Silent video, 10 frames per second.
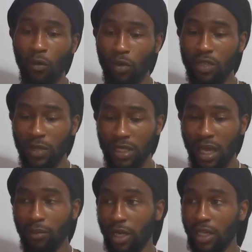which means
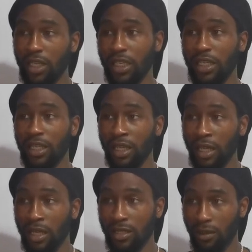that I'm gonna need
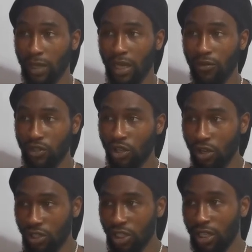some kind of
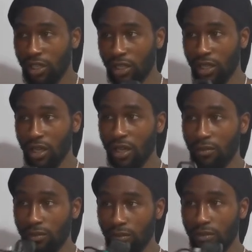charging
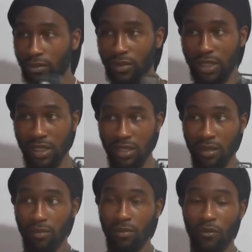um,
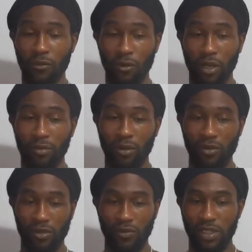system for it,
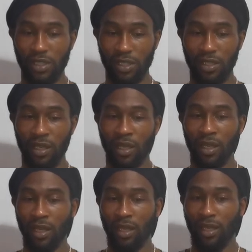because obviously
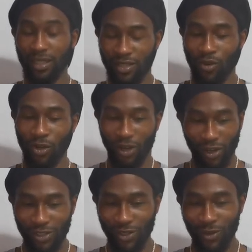it's not
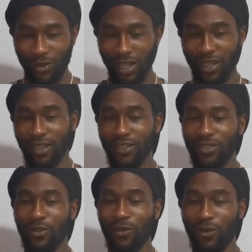gonna last the whole day.
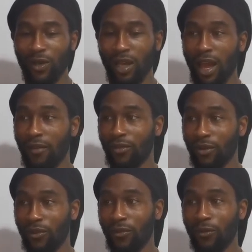So I've
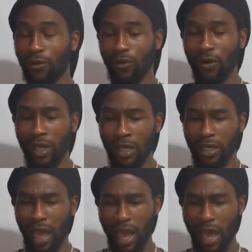gone for the